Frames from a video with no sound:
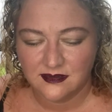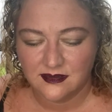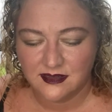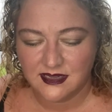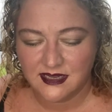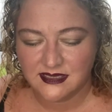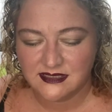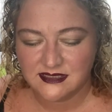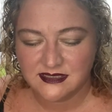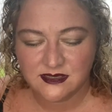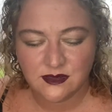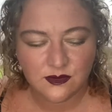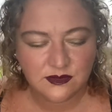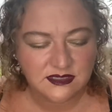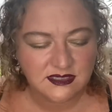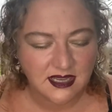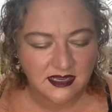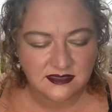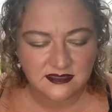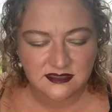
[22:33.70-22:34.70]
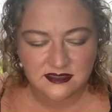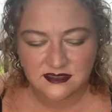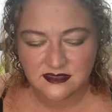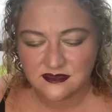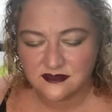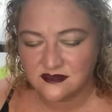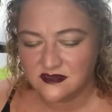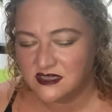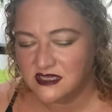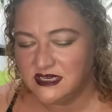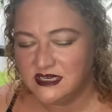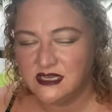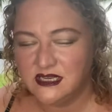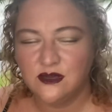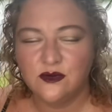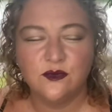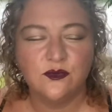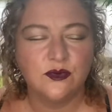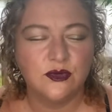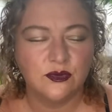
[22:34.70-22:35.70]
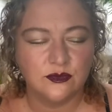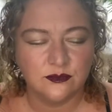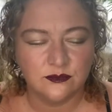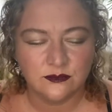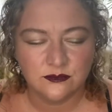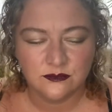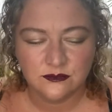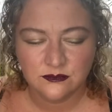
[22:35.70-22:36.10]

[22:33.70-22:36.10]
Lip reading: It's no sense cleaning a room